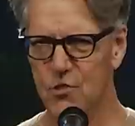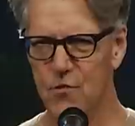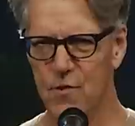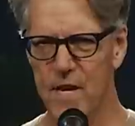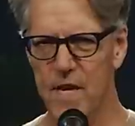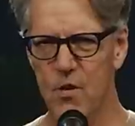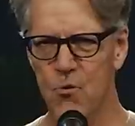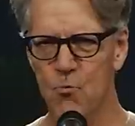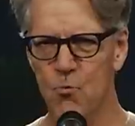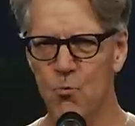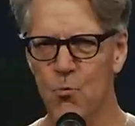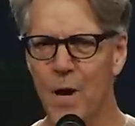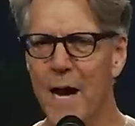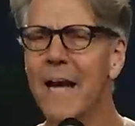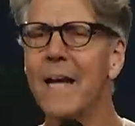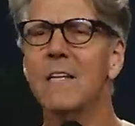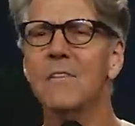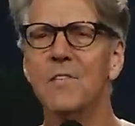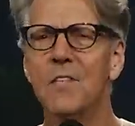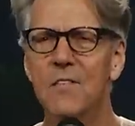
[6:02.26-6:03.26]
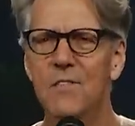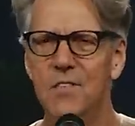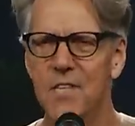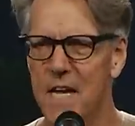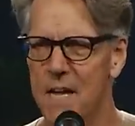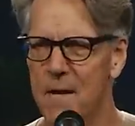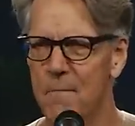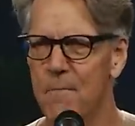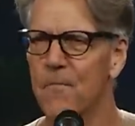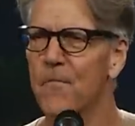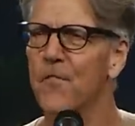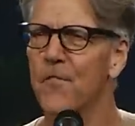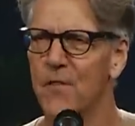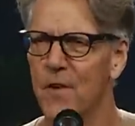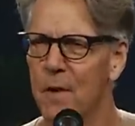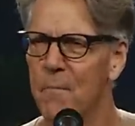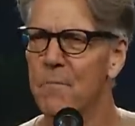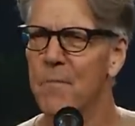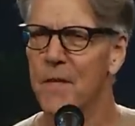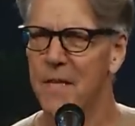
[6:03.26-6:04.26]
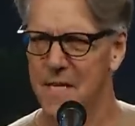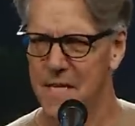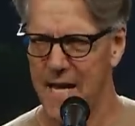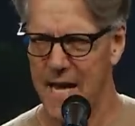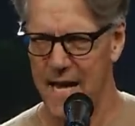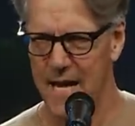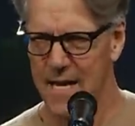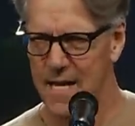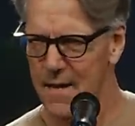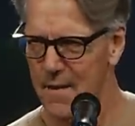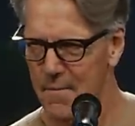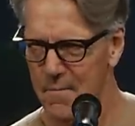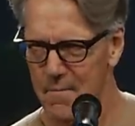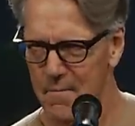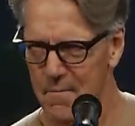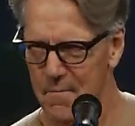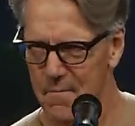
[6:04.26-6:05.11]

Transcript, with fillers: street, raises him from the dead,